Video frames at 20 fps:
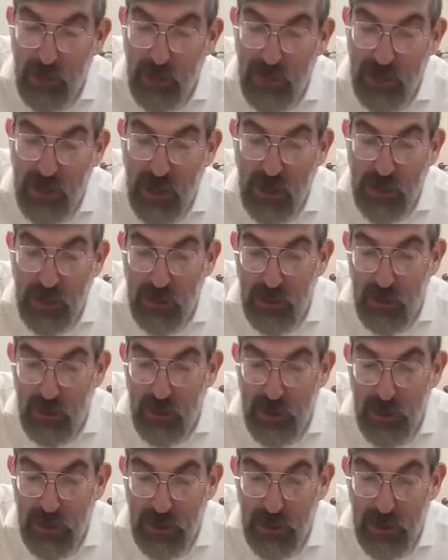shtar
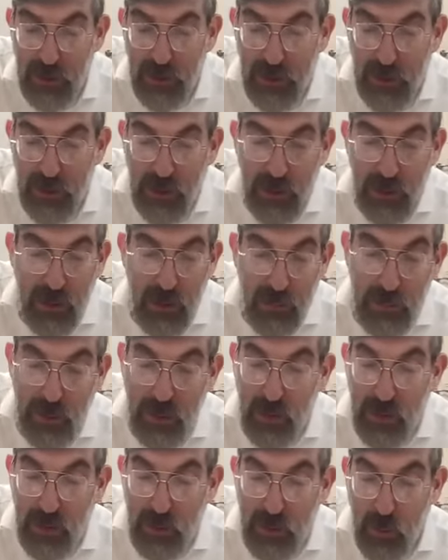kedushin,
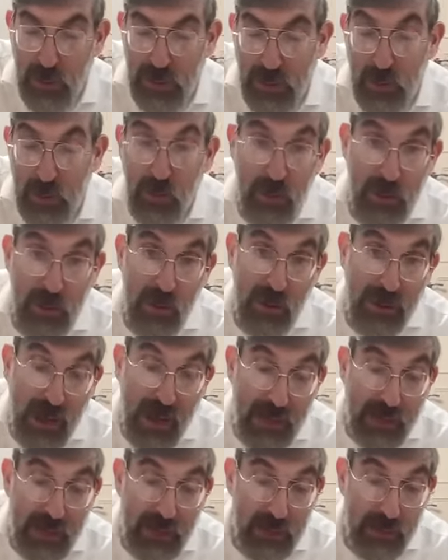but it wasn't with
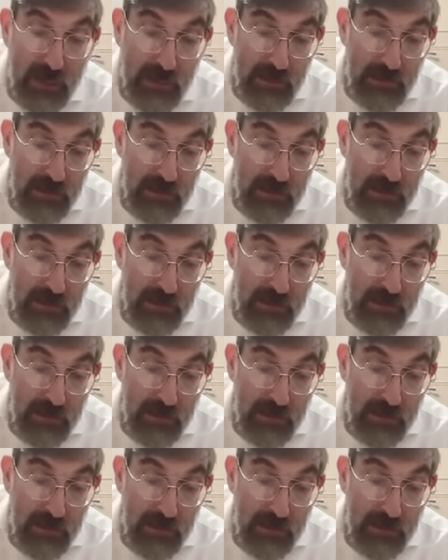hadas.